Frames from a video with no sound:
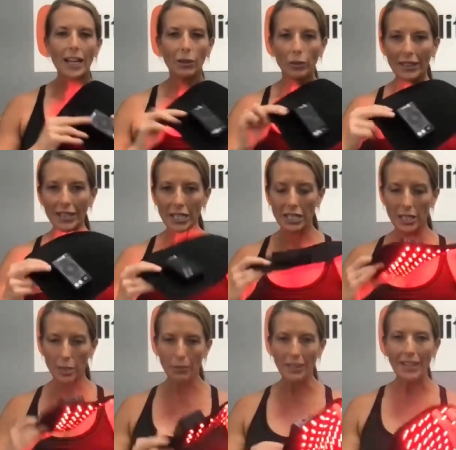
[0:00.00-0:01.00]
Red light
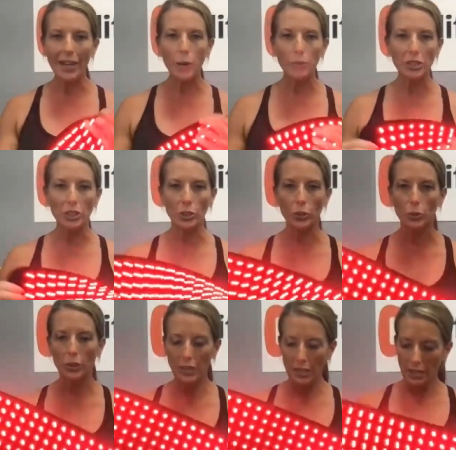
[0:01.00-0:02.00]
therapy helps
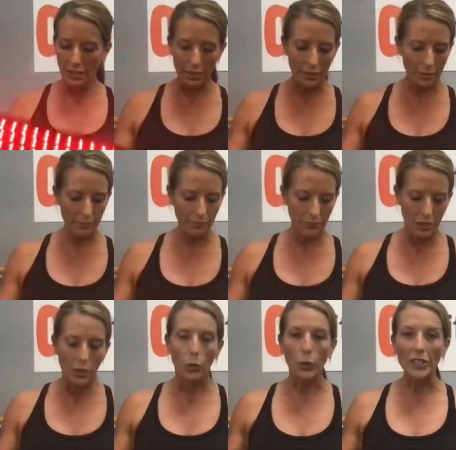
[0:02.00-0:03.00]
to
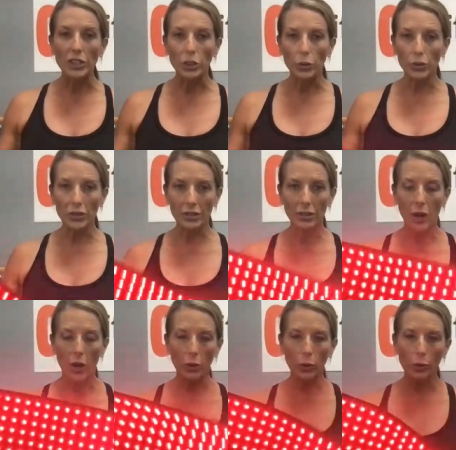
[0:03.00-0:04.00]
reduce
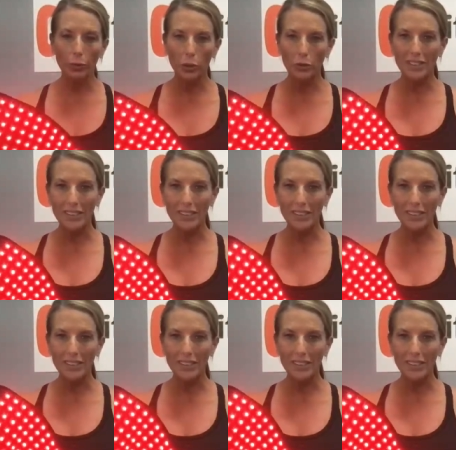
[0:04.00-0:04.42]
autoimmune